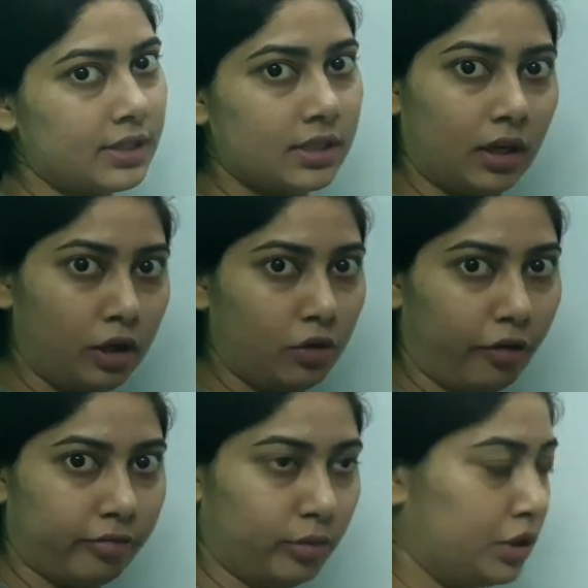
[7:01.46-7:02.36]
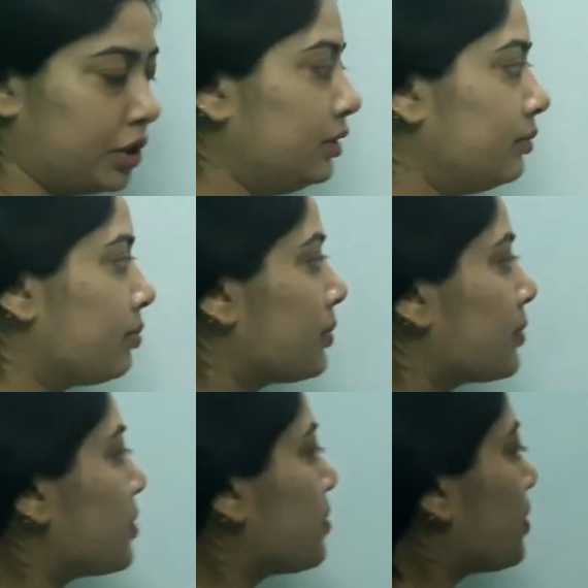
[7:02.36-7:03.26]
third law of motion.
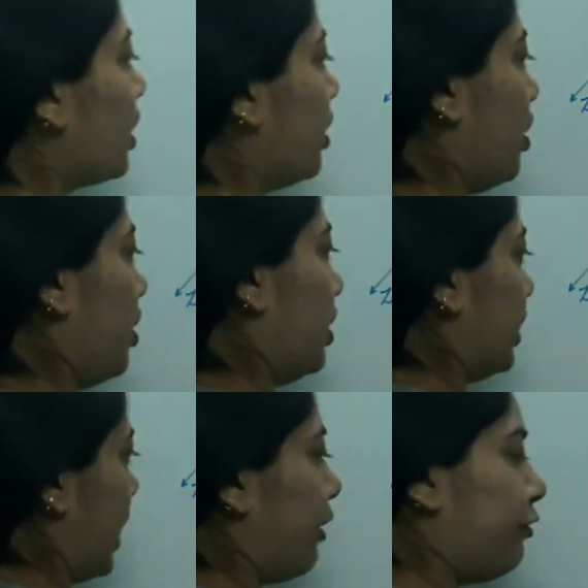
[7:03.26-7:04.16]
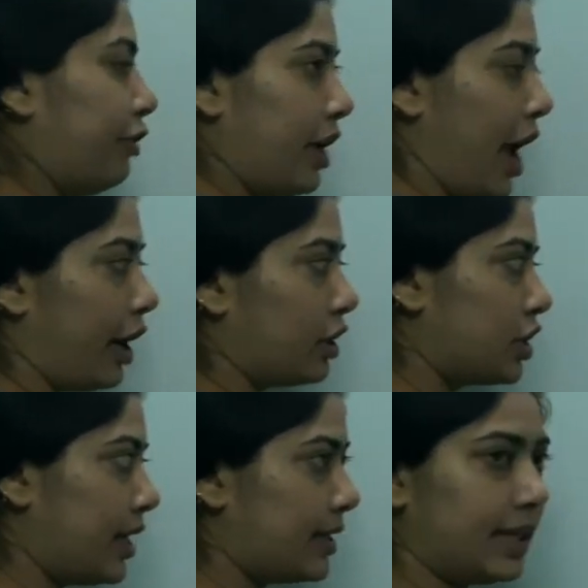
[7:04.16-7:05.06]
Every action
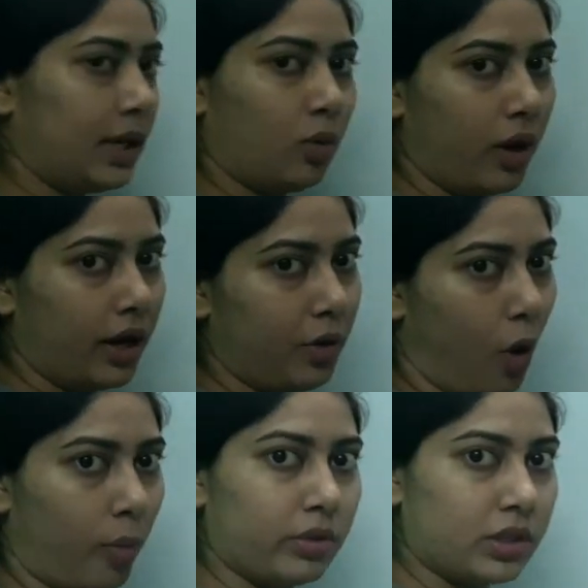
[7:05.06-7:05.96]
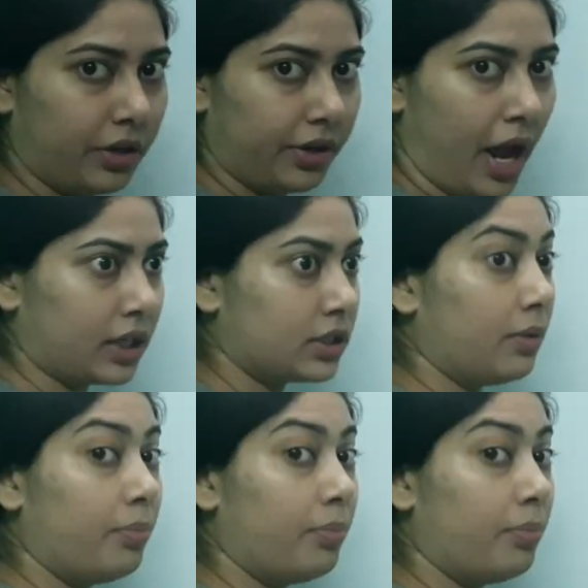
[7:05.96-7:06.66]
has equal and opposite reaction.